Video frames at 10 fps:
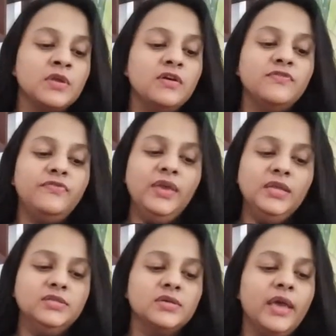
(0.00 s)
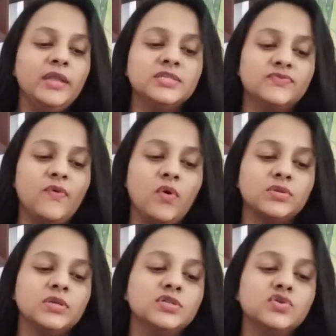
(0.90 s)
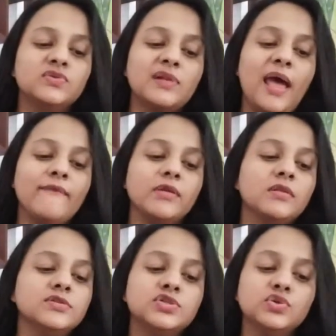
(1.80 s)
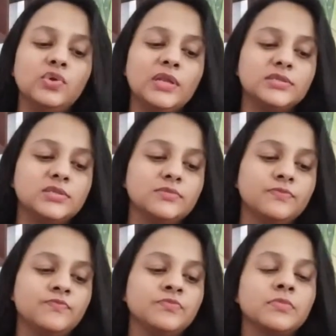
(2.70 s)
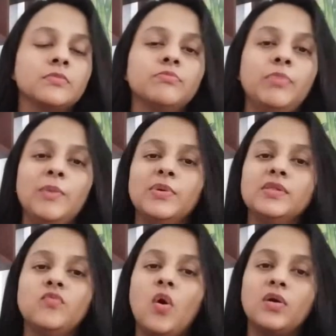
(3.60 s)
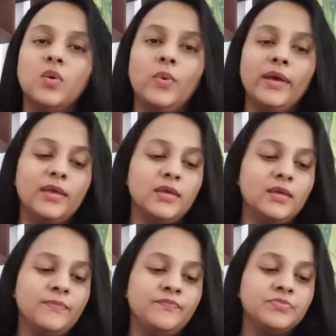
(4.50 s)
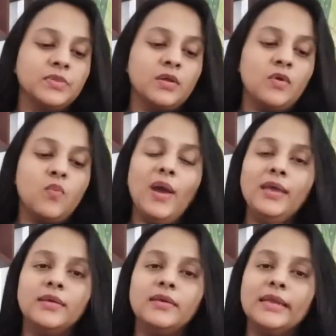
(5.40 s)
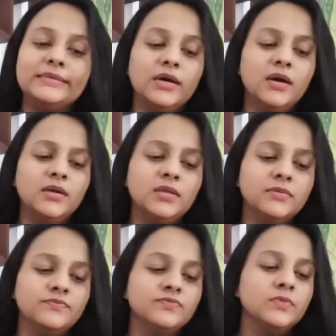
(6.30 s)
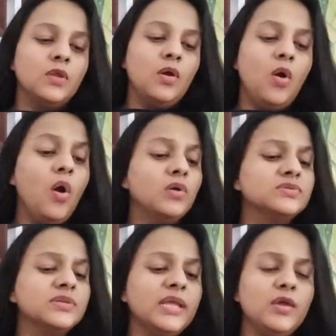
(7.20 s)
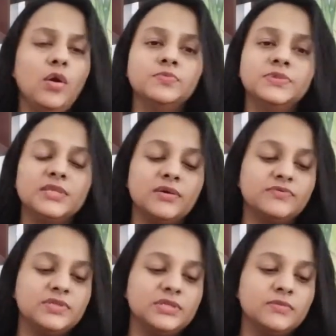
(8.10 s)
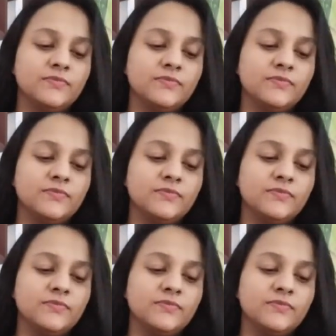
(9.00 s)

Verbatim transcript: Feet henceforth to travel shoeless. People walk away. Why get hurt? Oak tree observes.